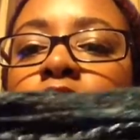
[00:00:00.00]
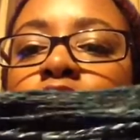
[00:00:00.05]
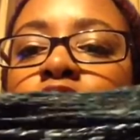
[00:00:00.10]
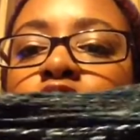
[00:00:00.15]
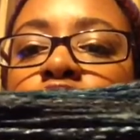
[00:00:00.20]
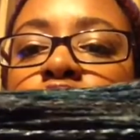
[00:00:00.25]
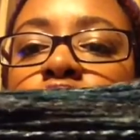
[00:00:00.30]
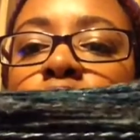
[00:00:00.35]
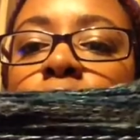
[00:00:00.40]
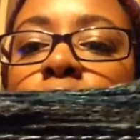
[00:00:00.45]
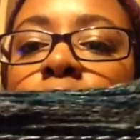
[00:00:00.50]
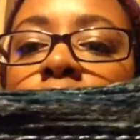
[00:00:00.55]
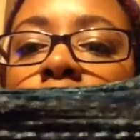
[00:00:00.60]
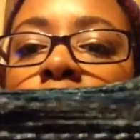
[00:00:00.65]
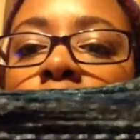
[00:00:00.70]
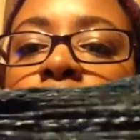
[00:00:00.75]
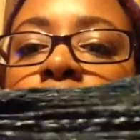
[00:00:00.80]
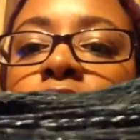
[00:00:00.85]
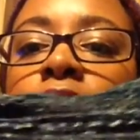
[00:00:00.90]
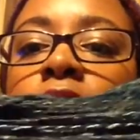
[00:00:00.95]
to show
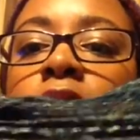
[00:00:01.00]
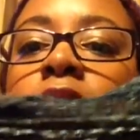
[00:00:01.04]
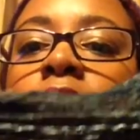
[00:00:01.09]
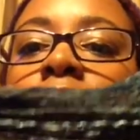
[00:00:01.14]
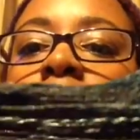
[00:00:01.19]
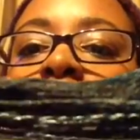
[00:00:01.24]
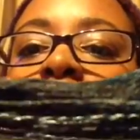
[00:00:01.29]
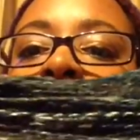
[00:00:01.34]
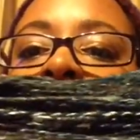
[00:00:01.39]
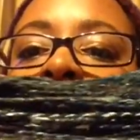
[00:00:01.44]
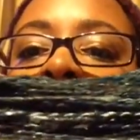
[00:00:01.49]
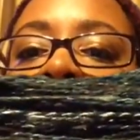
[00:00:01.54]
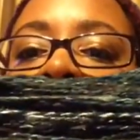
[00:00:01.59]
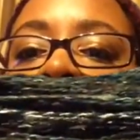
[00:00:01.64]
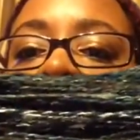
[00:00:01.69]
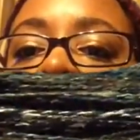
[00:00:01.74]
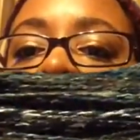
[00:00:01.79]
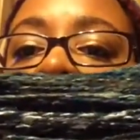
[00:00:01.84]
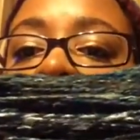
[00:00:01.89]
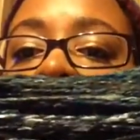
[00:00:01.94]
off the
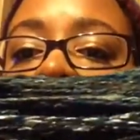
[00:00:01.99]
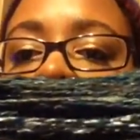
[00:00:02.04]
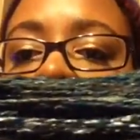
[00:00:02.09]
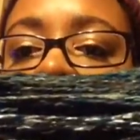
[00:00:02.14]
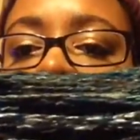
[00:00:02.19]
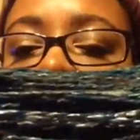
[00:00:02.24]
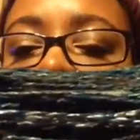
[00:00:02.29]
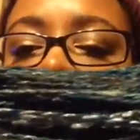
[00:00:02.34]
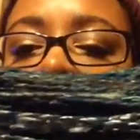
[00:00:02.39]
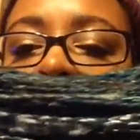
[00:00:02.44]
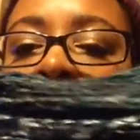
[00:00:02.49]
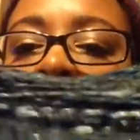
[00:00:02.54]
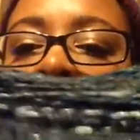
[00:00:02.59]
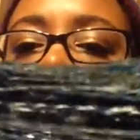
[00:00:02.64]
different colors